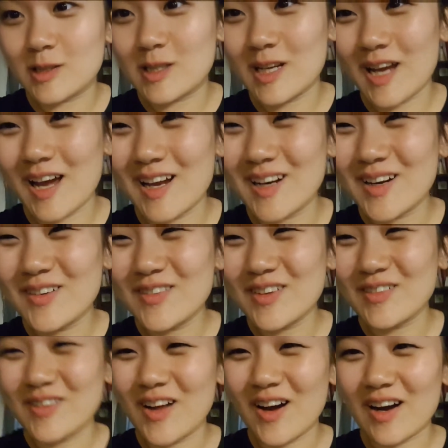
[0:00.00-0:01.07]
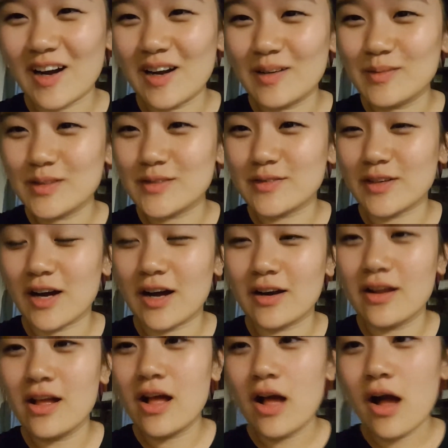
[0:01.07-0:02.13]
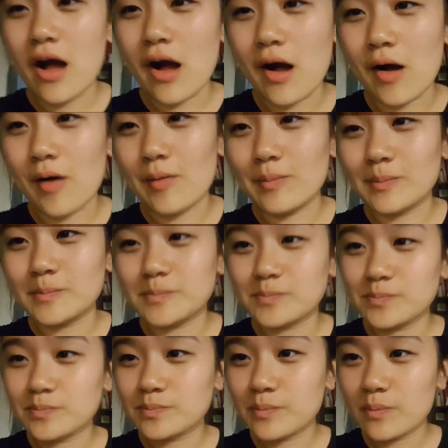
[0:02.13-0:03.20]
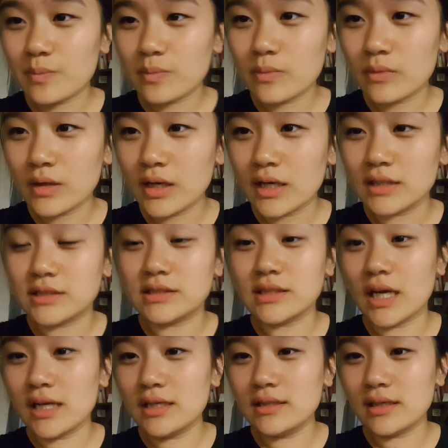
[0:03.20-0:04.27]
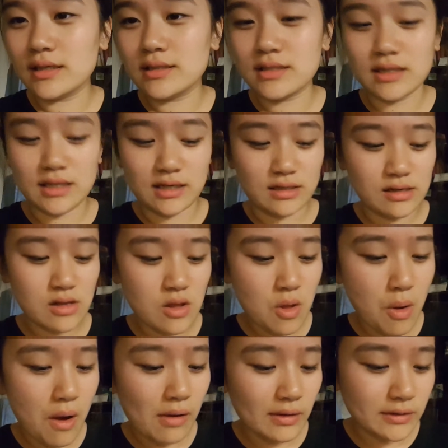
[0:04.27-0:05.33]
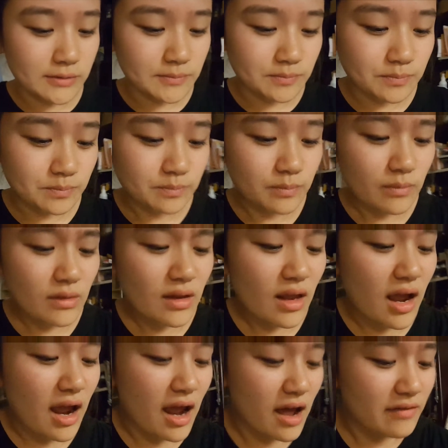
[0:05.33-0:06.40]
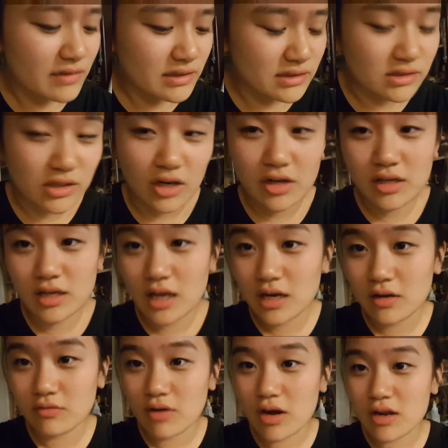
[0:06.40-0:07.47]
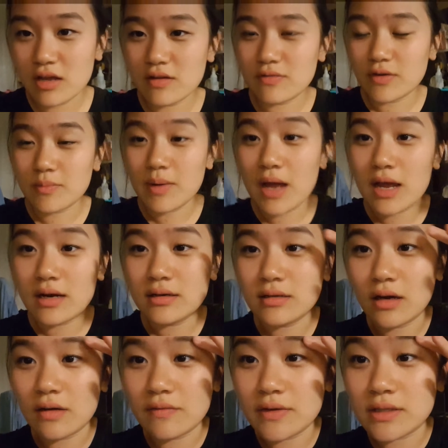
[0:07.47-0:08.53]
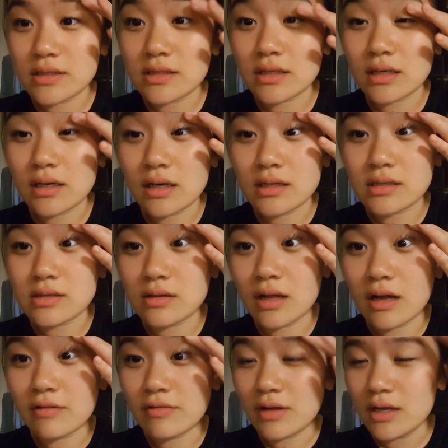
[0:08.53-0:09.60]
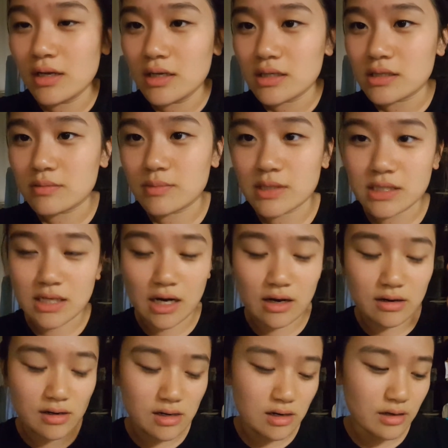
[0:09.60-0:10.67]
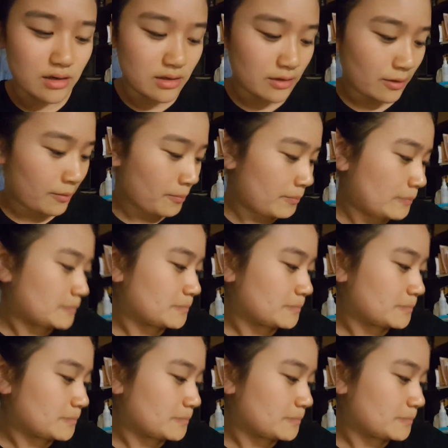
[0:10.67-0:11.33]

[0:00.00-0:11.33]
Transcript: is the end of the vlog. I almost forgot. Um, it's 9.19. I haven't started getting ready for bed. Obviously, I still have some mascara on.